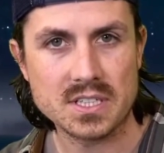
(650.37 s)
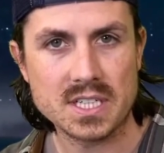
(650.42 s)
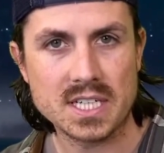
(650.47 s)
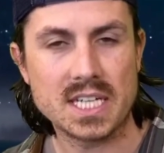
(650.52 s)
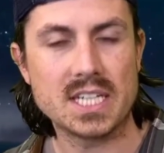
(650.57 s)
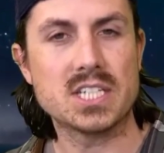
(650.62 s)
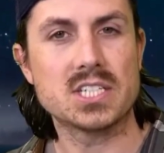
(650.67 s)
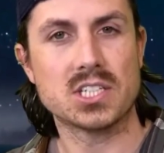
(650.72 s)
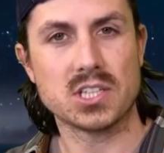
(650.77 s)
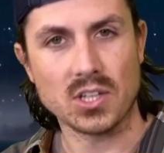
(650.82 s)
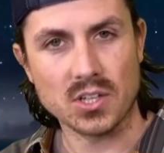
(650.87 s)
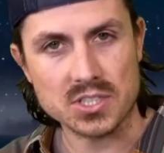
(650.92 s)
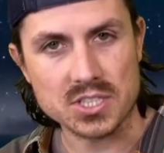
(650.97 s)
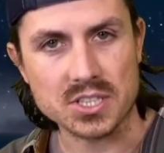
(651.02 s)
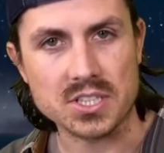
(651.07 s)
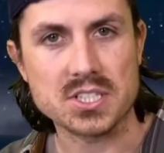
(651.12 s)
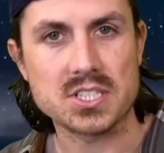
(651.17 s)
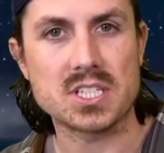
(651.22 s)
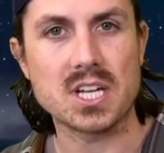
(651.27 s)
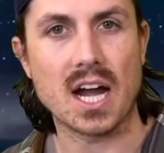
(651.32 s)
He just looks at
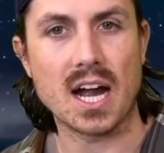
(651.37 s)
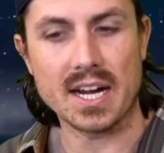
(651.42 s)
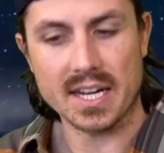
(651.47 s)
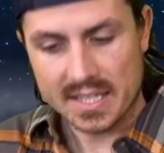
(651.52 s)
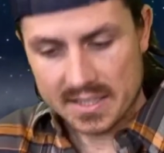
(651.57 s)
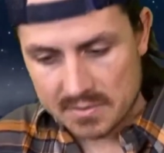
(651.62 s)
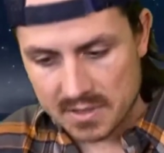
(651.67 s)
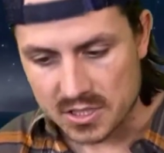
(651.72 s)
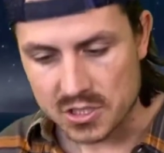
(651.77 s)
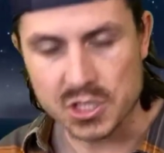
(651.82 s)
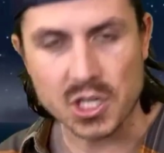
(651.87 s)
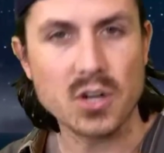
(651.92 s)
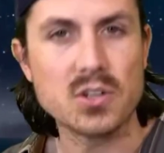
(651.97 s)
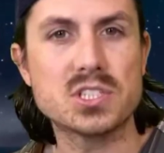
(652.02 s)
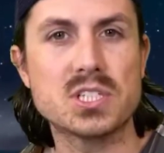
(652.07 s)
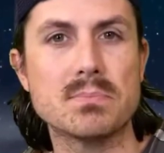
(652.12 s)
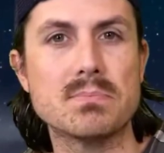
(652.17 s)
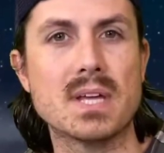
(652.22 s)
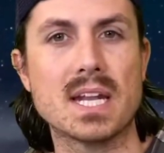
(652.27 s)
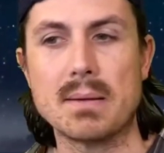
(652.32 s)
this guy and he shows
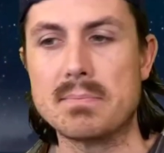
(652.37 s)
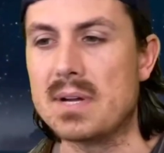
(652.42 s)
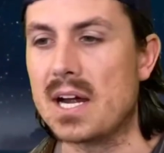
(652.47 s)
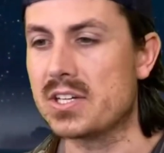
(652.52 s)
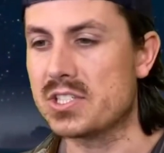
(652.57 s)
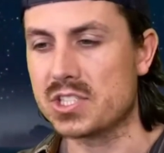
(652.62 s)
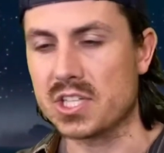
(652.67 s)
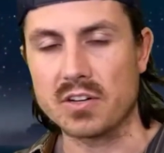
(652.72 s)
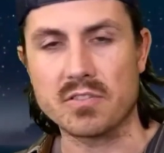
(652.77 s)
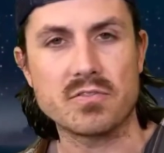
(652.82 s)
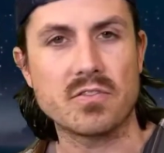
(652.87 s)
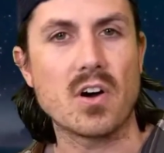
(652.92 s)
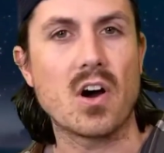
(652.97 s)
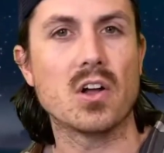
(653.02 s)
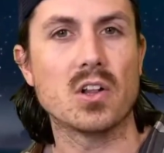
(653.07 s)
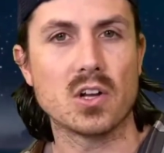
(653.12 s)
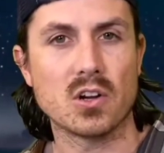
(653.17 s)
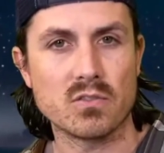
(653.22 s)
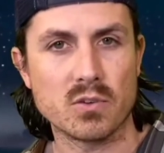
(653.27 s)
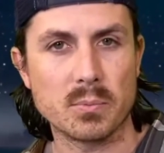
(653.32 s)
him that I'm not just going to
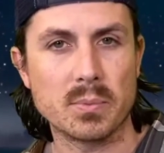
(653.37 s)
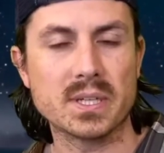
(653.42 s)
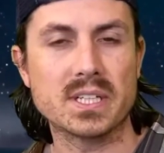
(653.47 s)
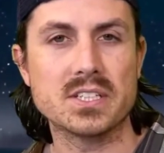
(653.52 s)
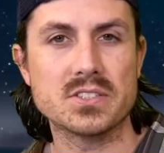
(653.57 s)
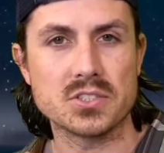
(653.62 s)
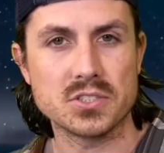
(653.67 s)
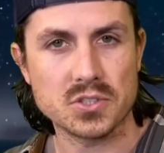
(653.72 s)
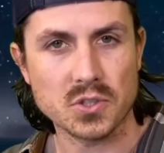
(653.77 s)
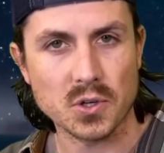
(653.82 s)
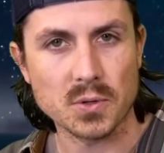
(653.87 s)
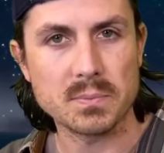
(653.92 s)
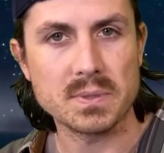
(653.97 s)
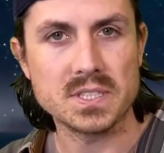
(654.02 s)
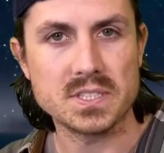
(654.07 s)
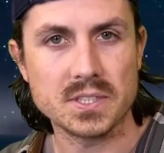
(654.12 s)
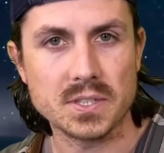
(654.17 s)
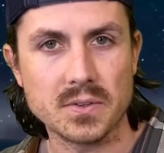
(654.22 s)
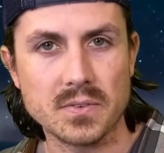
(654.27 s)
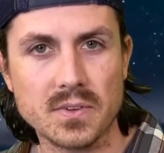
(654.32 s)
fall over because he told me
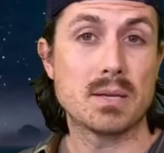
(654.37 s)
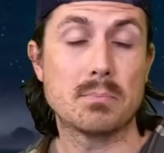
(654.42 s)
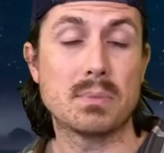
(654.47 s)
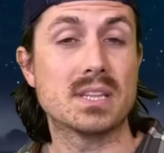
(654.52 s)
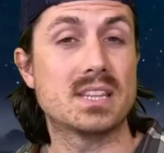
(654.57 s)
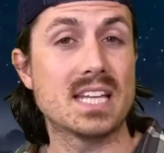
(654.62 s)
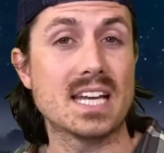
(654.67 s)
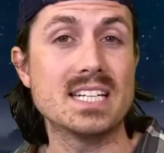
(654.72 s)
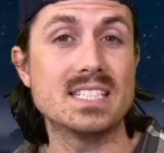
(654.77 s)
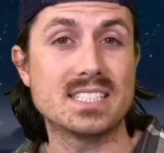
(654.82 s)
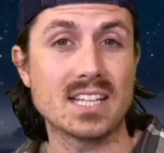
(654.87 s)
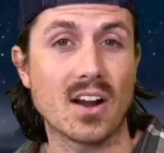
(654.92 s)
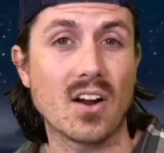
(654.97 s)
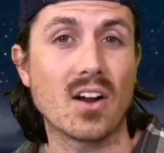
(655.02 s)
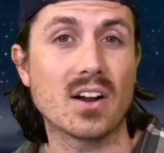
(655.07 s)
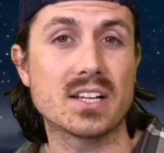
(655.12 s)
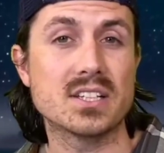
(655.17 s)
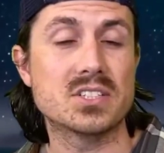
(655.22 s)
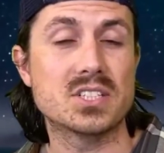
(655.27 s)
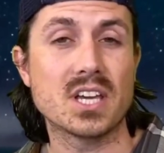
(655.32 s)
to. But then
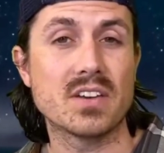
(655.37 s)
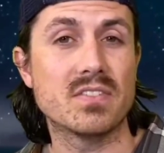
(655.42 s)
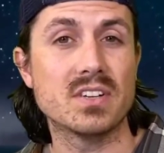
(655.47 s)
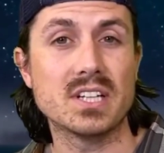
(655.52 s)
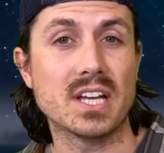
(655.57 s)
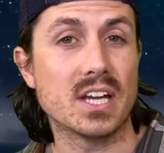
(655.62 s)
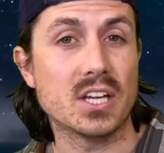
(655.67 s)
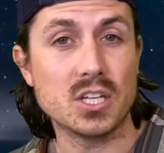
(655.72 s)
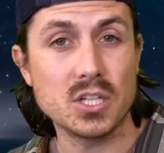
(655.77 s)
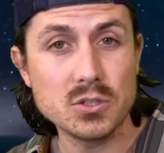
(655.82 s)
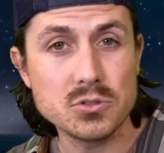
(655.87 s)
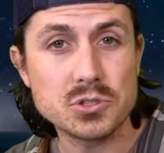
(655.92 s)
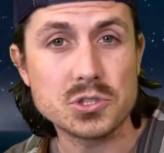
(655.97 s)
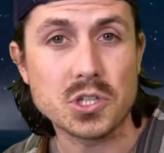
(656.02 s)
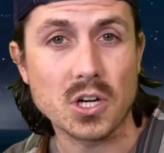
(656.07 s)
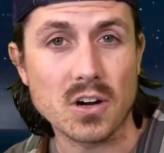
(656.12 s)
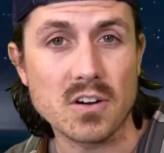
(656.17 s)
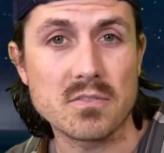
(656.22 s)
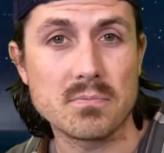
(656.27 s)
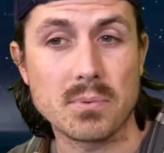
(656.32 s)
Derek is given a huge
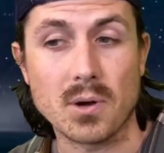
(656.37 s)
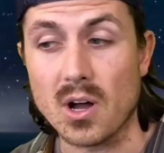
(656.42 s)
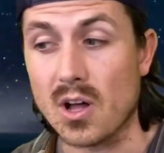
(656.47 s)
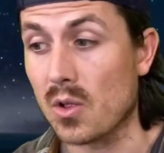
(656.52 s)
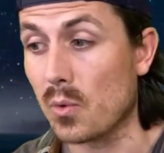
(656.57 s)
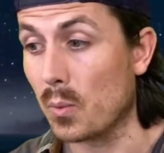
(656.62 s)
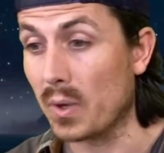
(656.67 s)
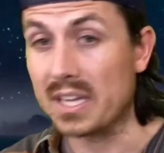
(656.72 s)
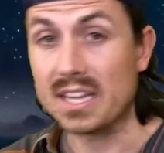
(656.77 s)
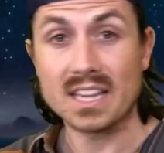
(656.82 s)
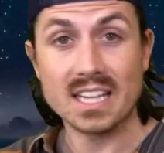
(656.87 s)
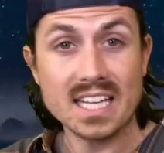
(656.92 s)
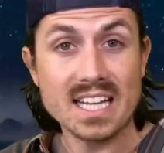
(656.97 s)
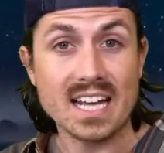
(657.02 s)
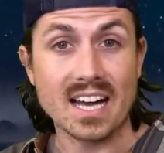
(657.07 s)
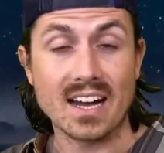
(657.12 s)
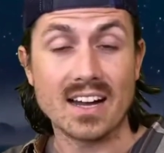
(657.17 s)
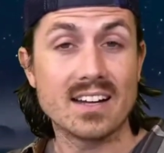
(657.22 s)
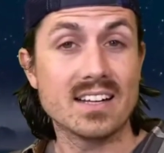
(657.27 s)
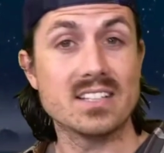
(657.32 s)
curveball when
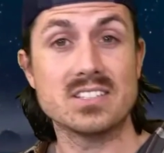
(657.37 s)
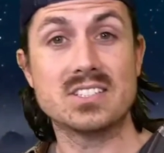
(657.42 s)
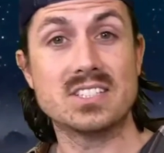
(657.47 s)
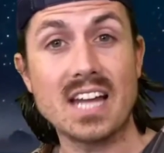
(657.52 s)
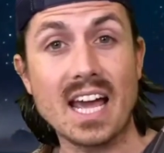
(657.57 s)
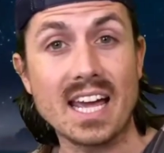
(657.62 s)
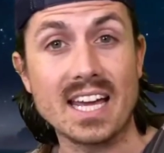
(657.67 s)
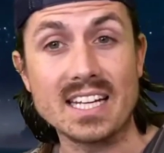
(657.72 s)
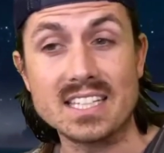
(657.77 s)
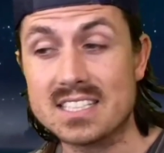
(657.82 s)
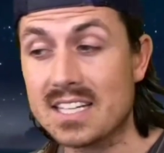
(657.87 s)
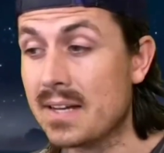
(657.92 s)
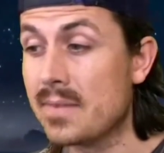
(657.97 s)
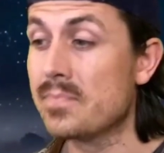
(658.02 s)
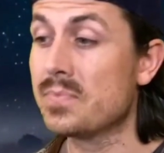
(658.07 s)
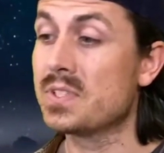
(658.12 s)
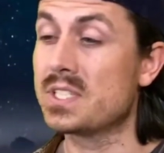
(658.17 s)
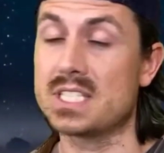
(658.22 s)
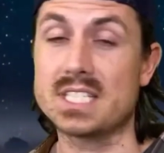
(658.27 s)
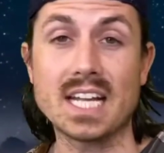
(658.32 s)
Leah, his date,
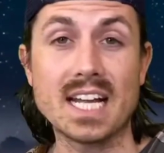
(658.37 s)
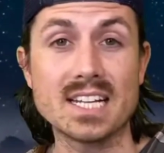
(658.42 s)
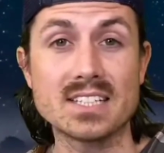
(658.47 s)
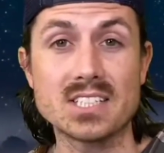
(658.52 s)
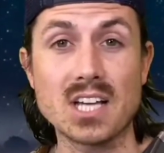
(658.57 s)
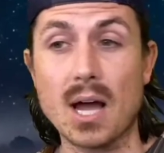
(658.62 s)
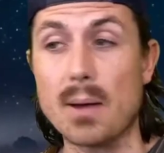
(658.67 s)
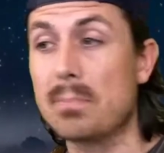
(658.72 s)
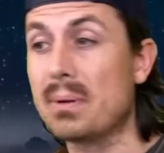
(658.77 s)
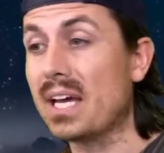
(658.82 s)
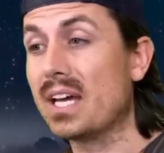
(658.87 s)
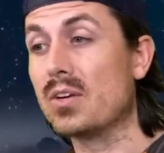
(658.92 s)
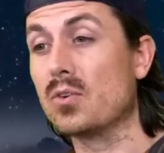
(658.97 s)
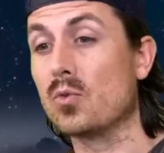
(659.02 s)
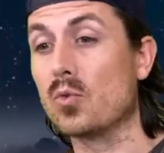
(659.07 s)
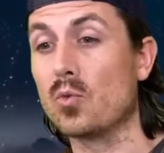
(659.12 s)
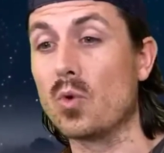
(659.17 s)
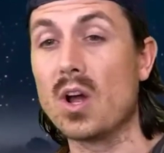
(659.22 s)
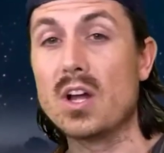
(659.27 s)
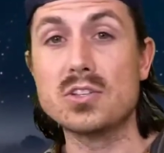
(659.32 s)
stands up
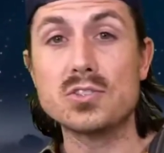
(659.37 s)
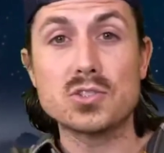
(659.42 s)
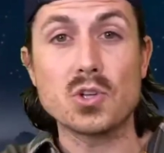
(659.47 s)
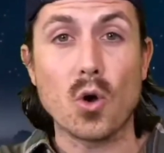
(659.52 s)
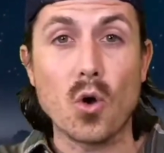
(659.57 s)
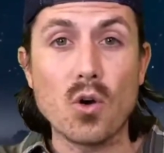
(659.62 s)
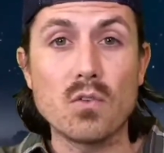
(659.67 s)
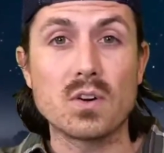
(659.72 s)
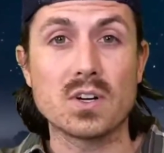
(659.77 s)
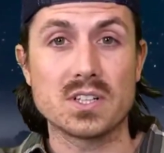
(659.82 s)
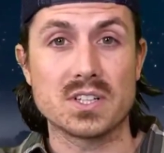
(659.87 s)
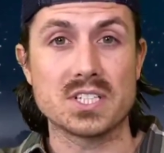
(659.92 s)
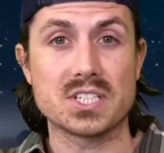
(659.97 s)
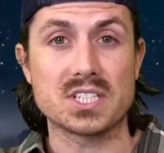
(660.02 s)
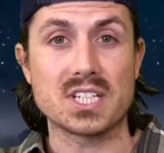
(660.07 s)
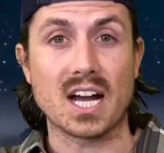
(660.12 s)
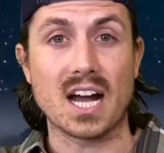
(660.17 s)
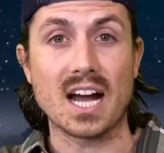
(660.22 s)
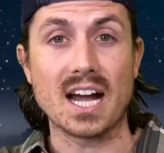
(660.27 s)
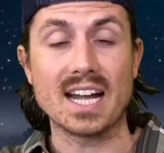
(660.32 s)
and runs over to this
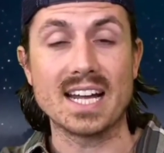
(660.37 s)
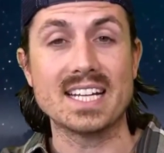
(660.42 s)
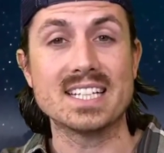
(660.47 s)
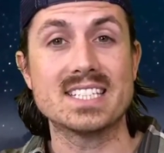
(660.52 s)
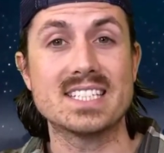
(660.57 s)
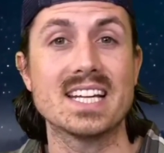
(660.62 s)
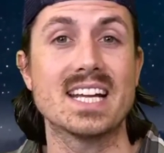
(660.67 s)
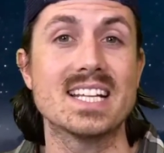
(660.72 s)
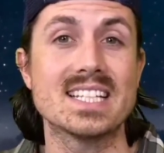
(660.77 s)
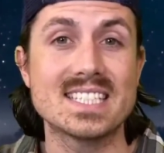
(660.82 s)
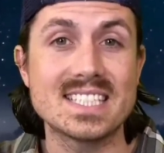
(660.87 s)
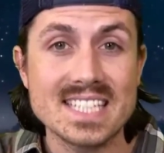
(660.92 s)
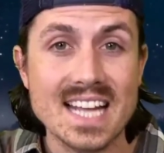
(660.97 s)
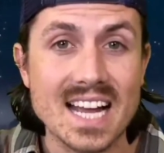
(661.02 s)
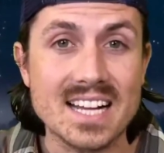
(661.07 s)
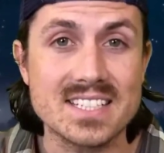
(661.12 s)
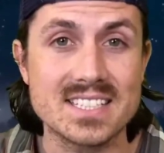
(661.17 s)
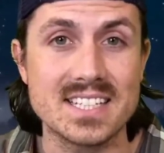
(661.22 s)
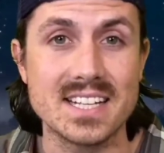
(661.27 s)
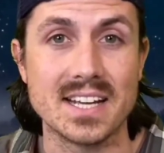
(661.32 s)
guy and stands
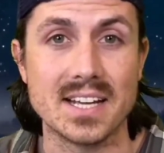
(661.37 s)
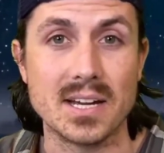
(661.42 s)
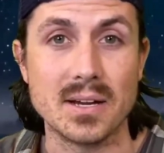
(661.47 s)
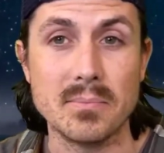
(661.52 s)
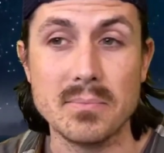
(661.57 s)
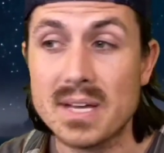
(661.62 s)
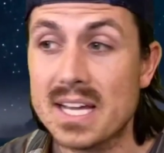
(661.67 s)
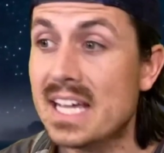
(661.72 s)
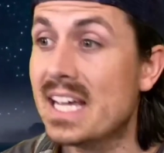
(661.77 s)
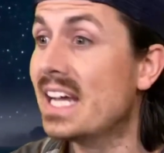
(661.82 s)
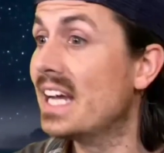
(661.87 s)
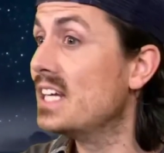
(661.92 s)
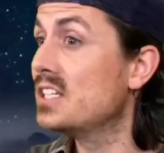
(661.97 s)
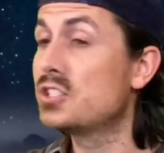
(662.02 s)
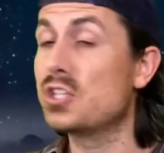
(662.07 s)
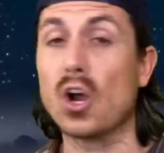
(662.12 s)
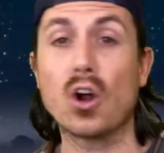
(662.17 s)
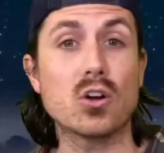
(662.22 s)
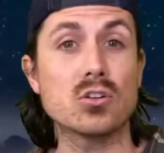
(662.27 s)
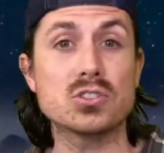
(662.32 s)
next to him and
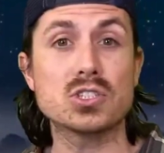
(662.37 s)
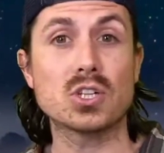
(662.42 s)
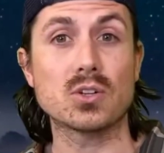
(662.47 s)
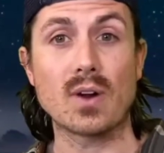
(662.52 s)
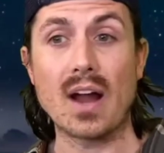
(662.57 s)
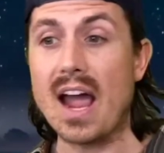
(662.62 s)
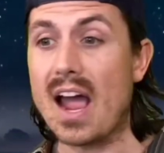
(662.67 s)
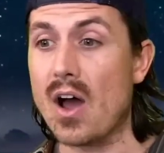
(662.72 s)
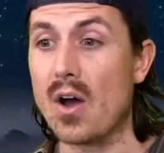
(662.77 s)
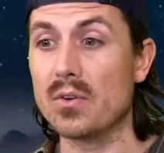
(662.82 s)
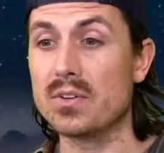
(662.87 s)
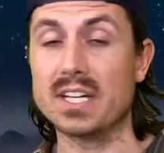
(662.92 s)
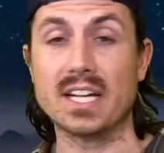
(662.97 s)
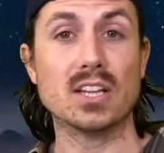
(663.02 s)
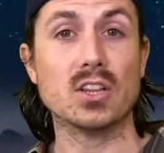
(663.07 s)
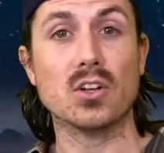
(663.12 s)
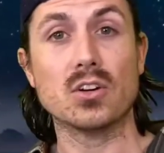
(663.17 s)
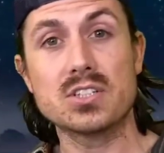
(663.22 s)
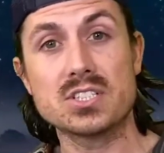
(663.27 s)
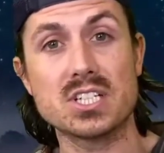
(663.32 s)
turns around
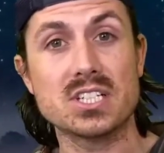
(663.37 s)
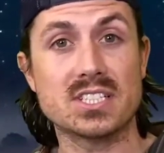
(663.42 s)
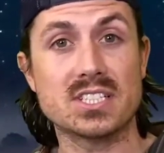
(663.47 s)
and looks at